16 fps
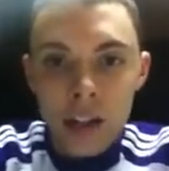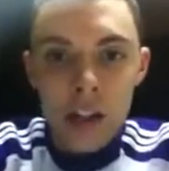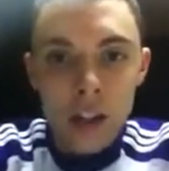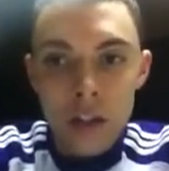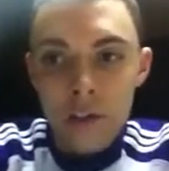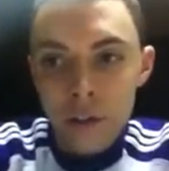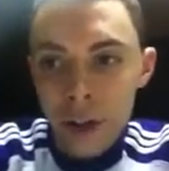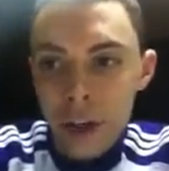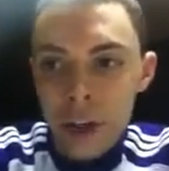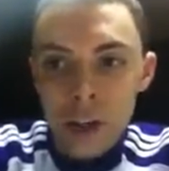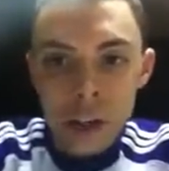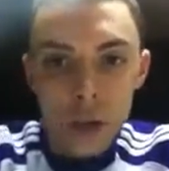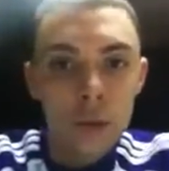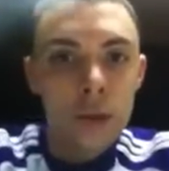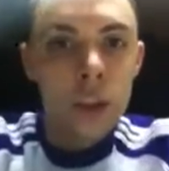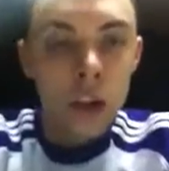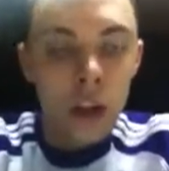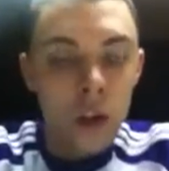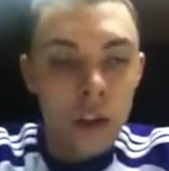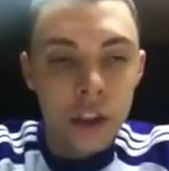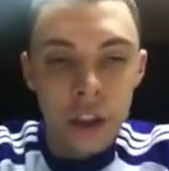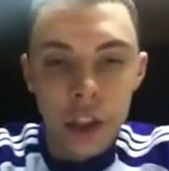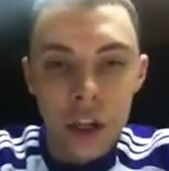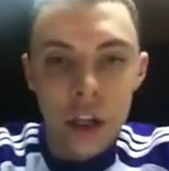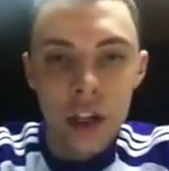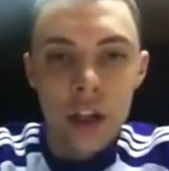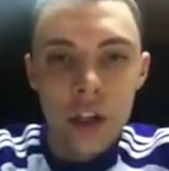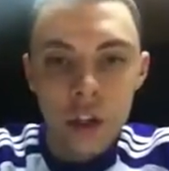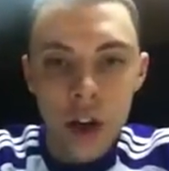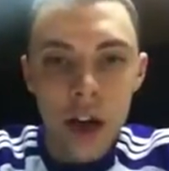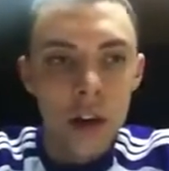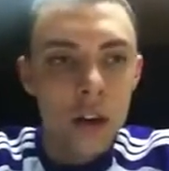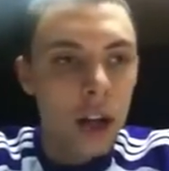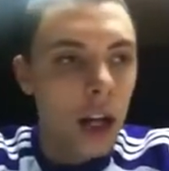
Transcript: to your feet and jump in the ocean, you're going to drown.